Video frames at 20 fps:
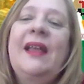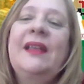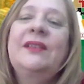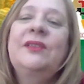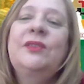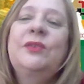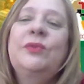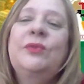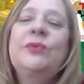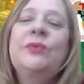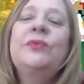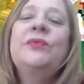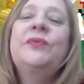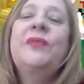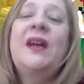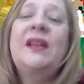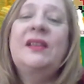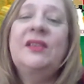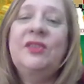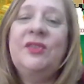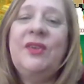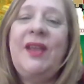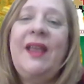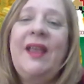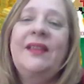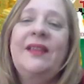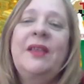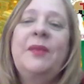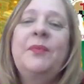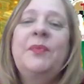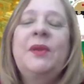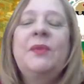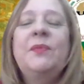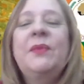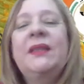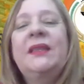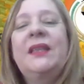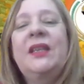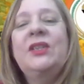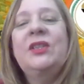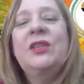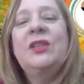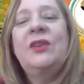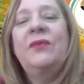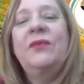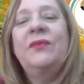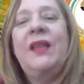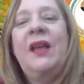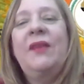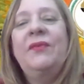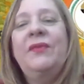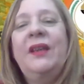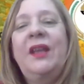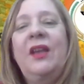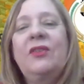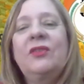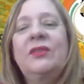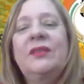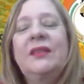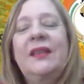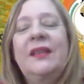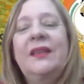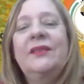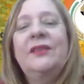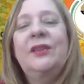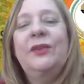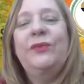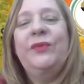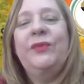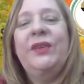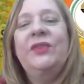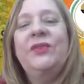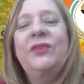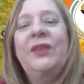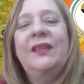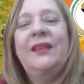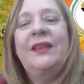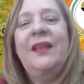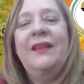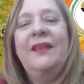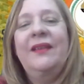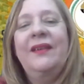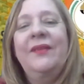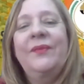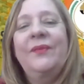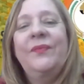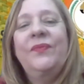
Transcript: and to fast-track the implementation of the Africa Continental Free Trade Area.